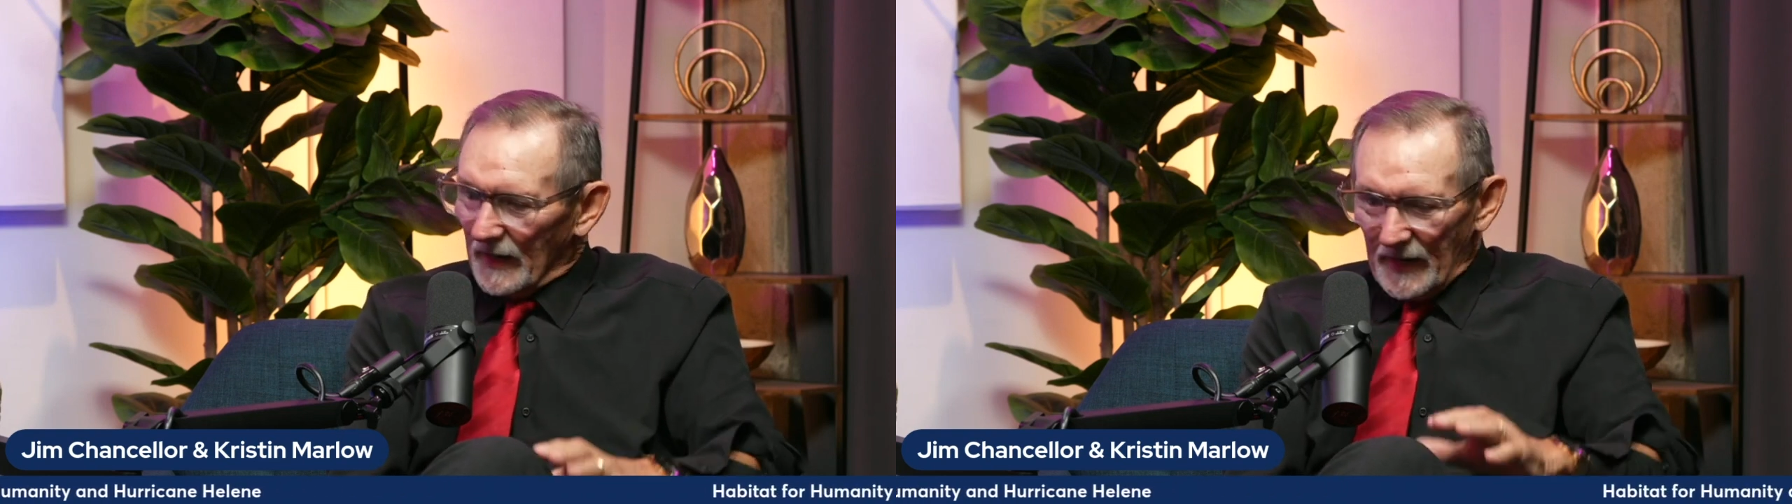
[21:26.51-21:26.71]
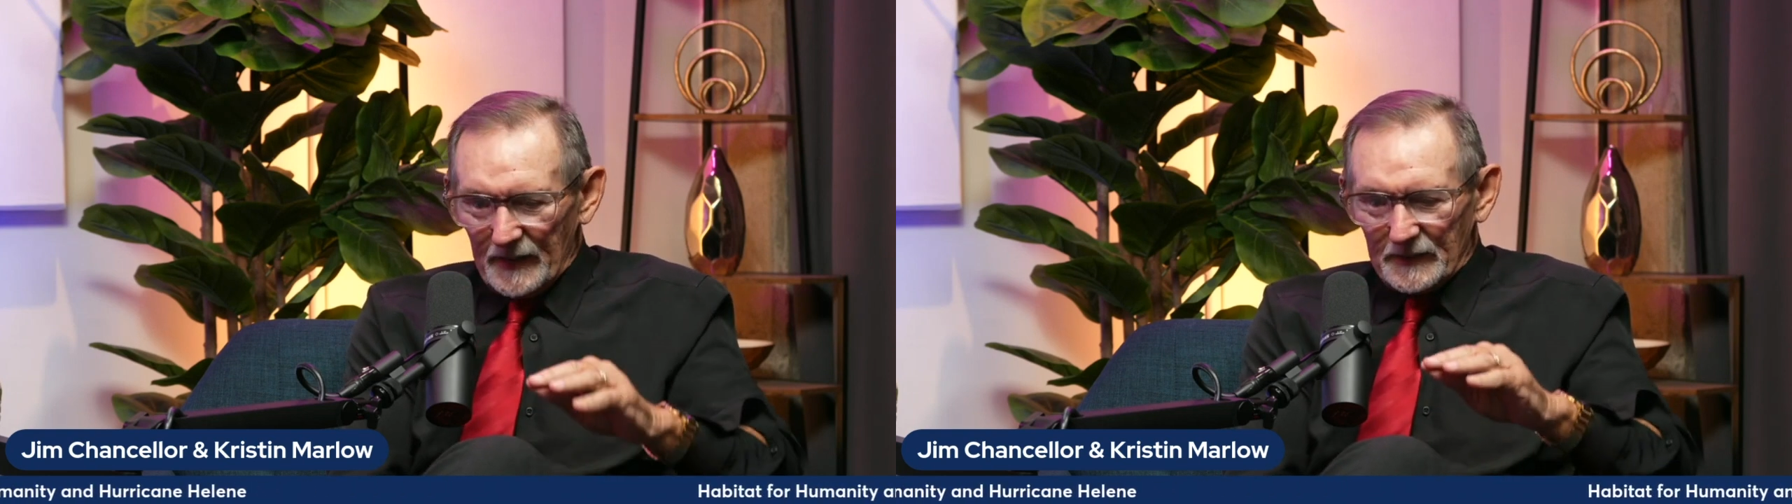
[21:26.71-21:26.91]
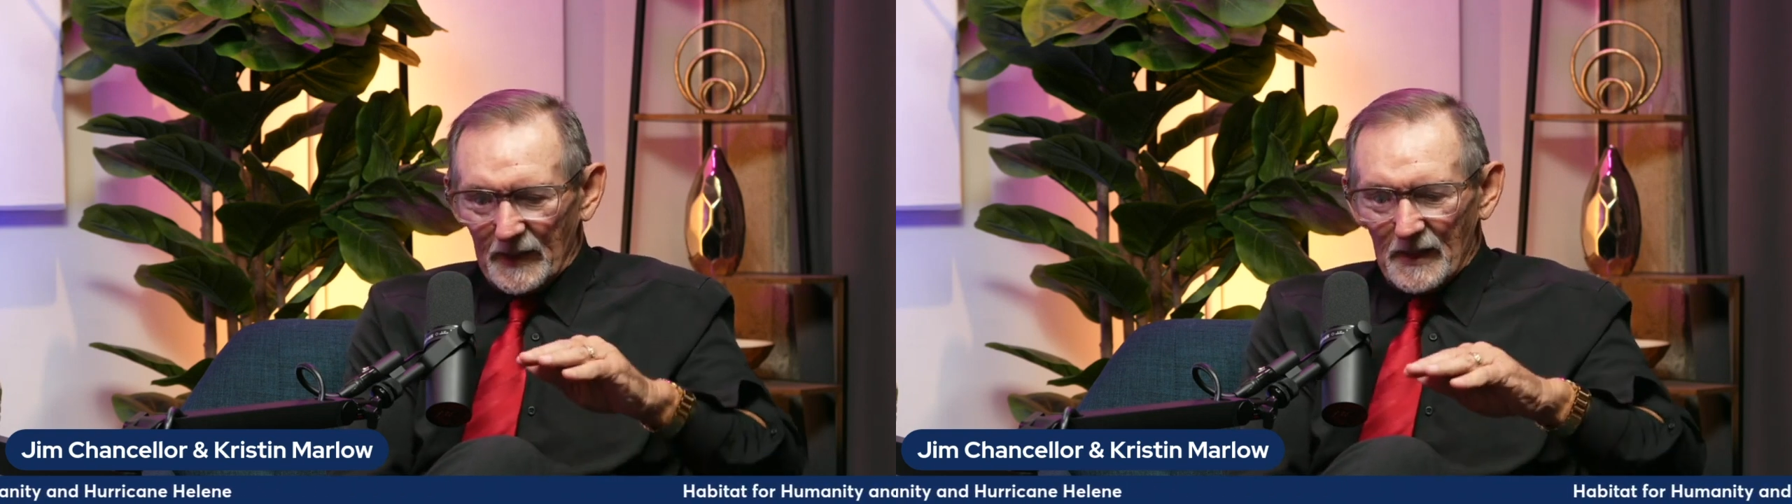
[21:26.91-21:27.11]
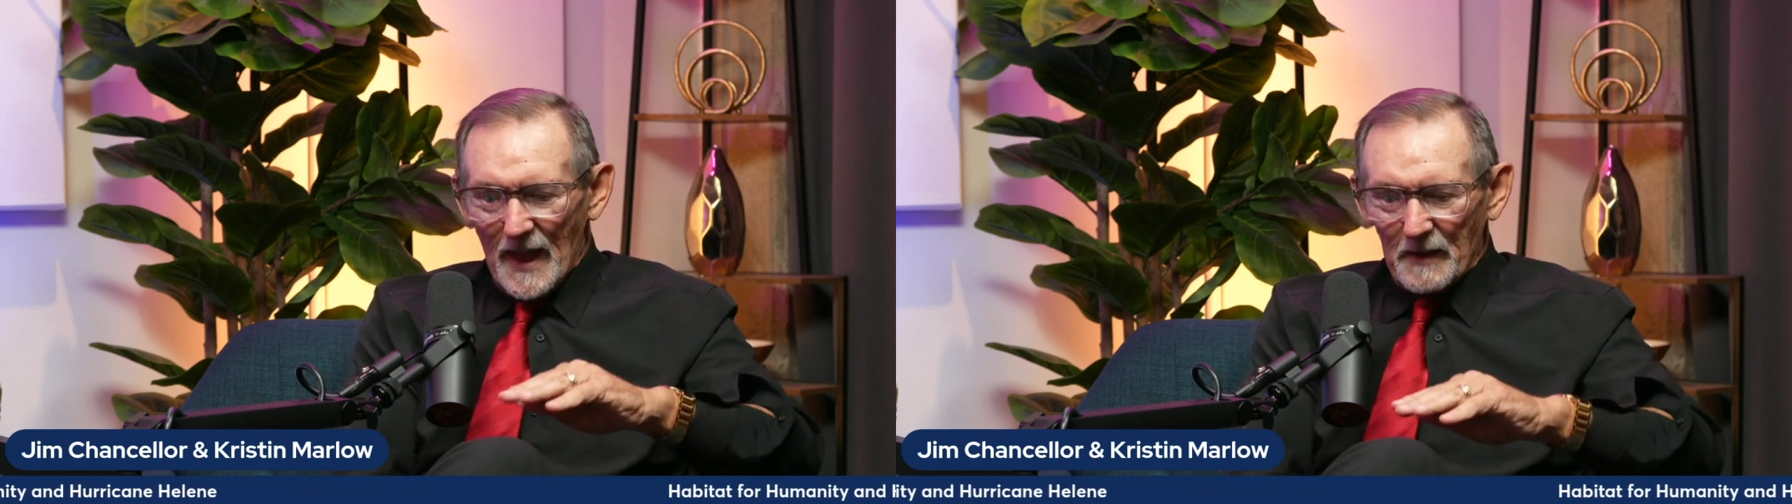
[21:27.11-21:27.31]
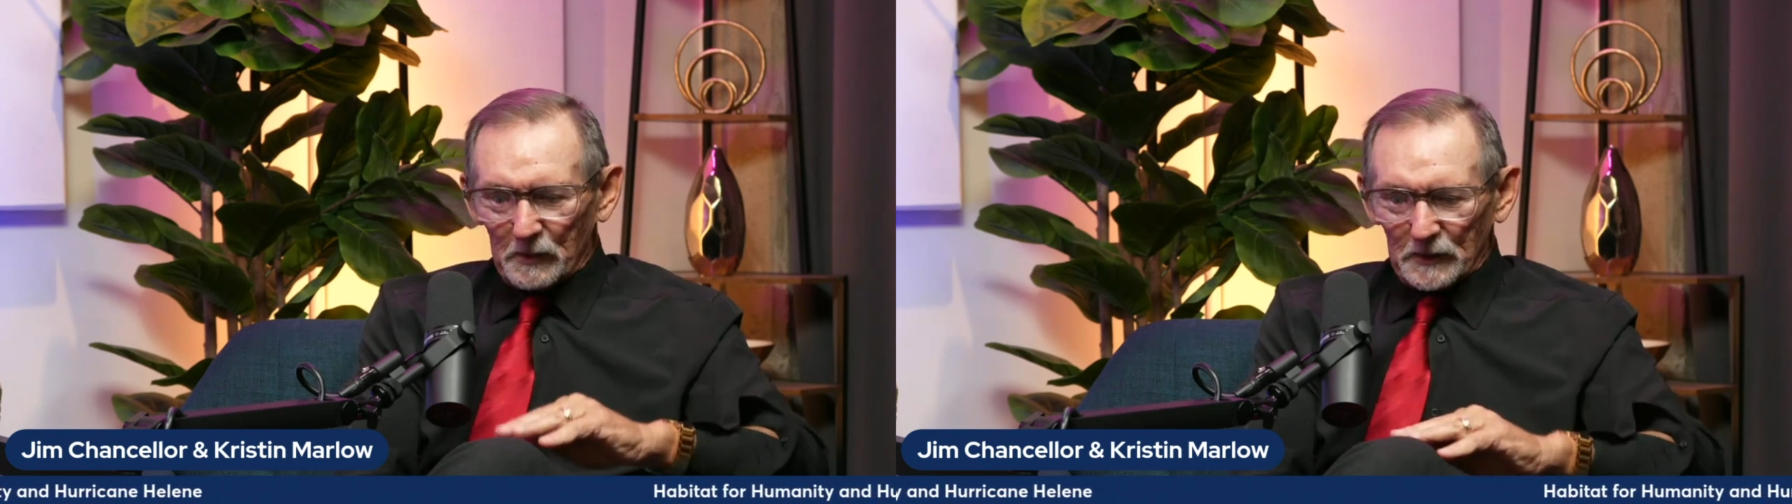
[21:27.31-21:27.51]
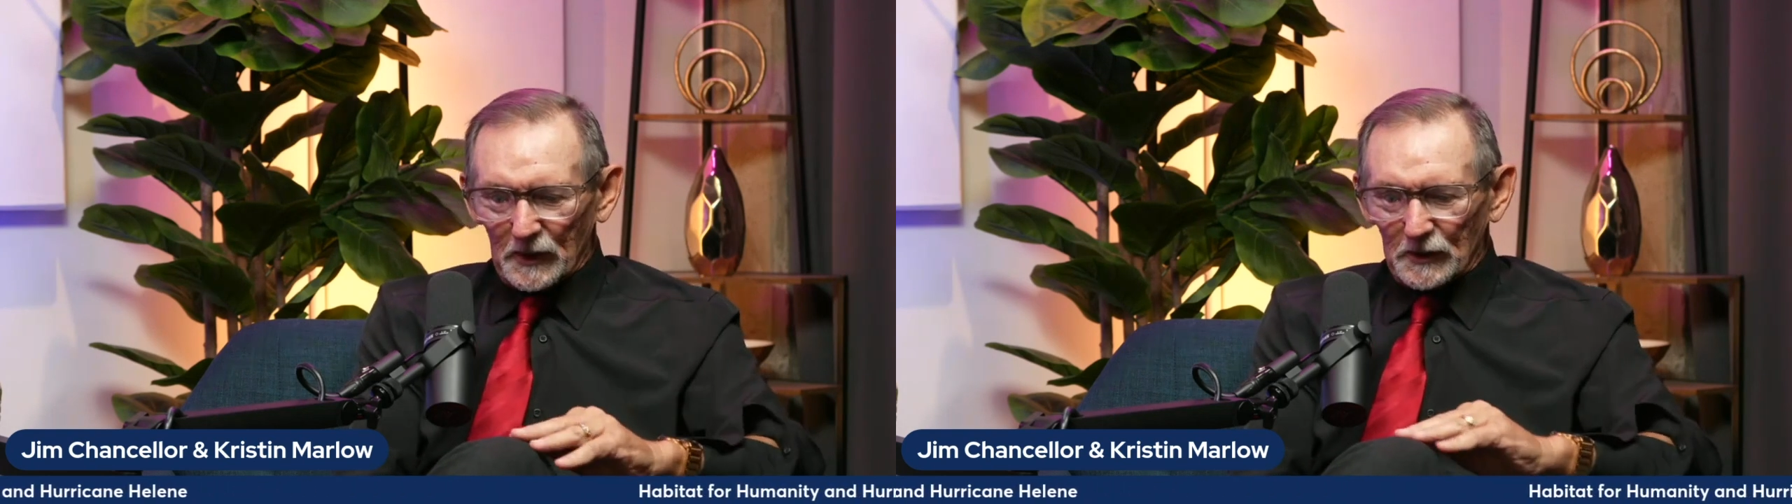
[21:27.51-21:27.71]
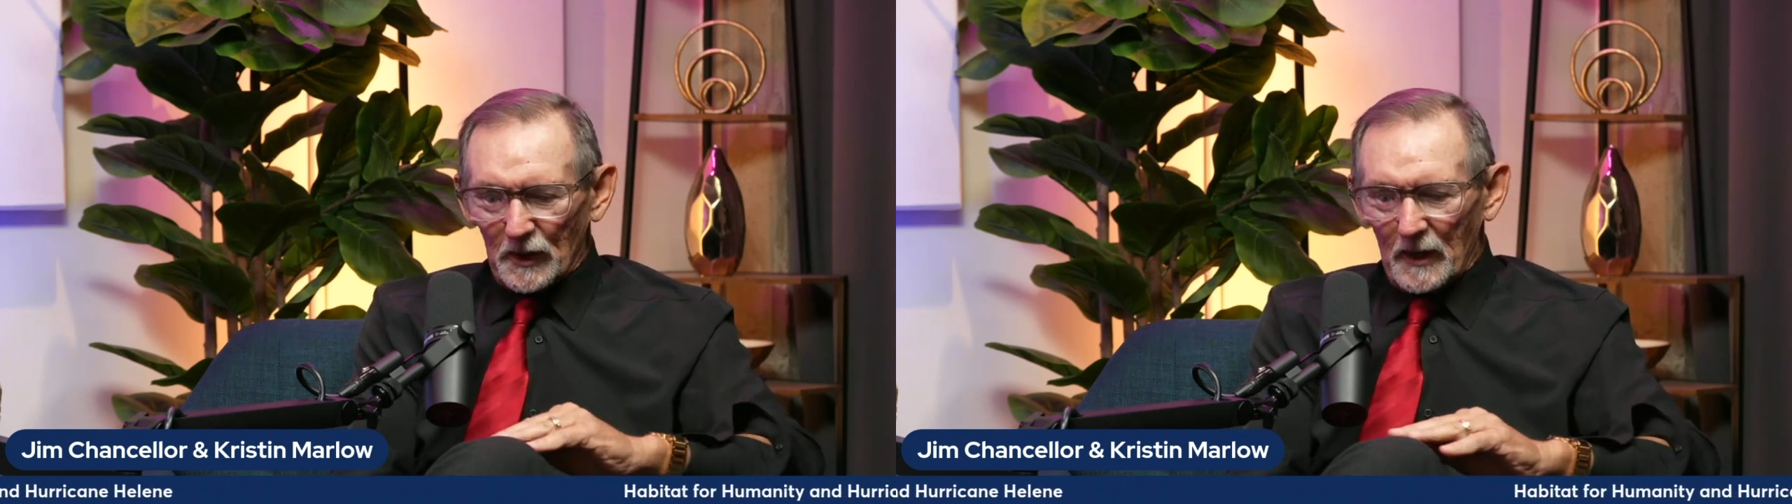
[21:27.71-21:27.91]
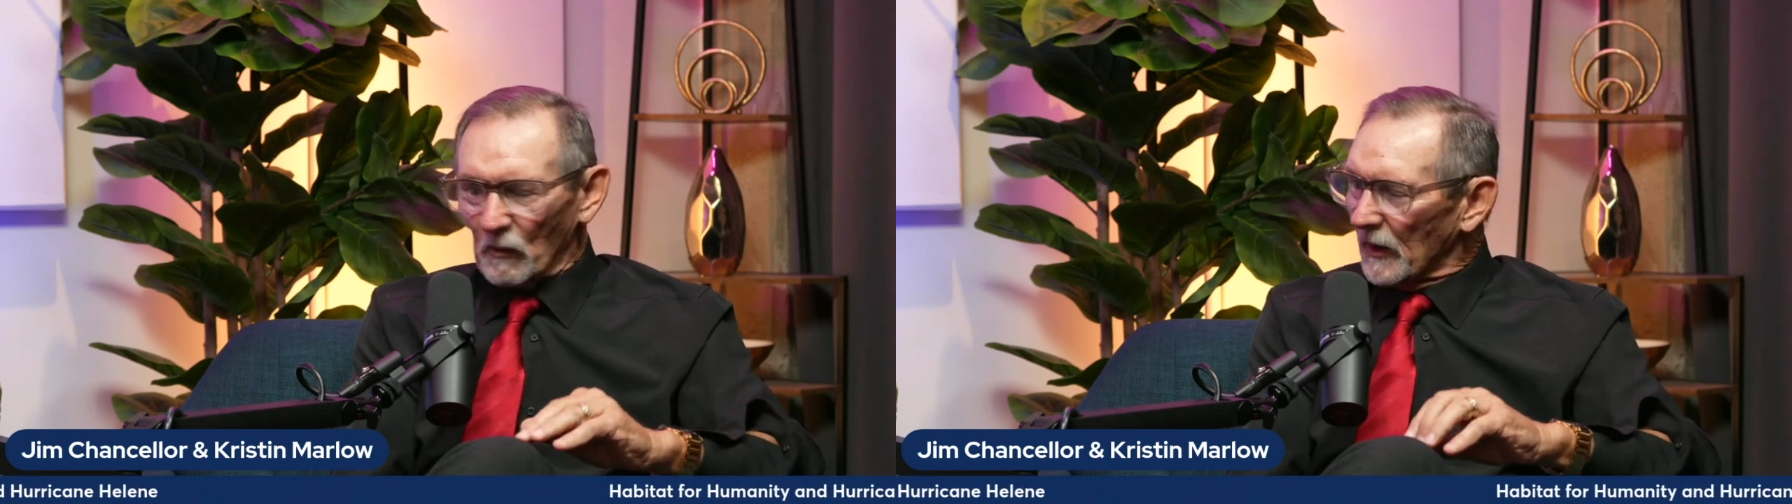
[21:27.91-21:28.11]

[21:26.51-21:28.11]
is in that position and